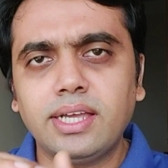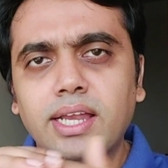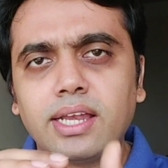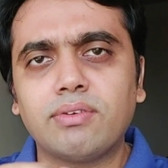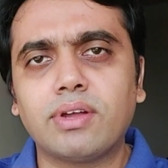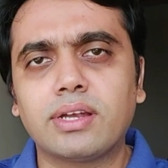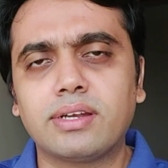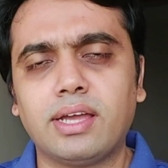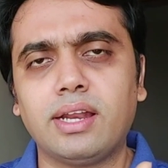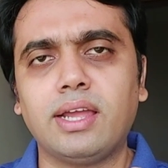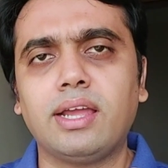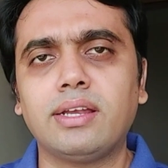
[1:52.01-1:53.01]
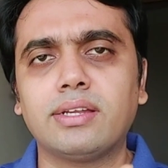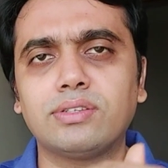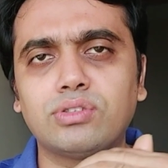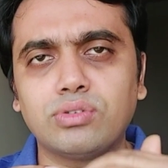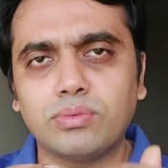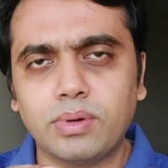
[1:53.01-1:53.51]
and our target is
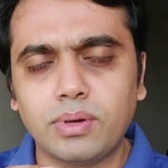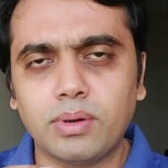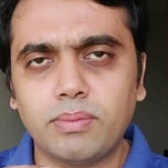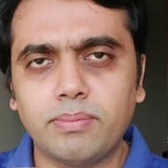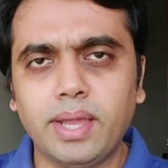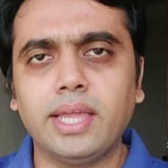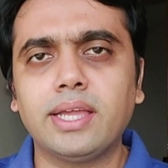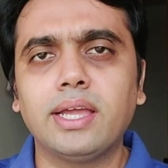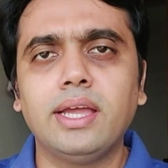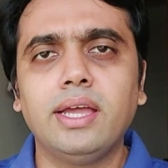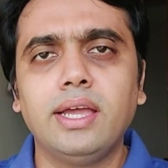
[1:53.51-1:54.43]
to make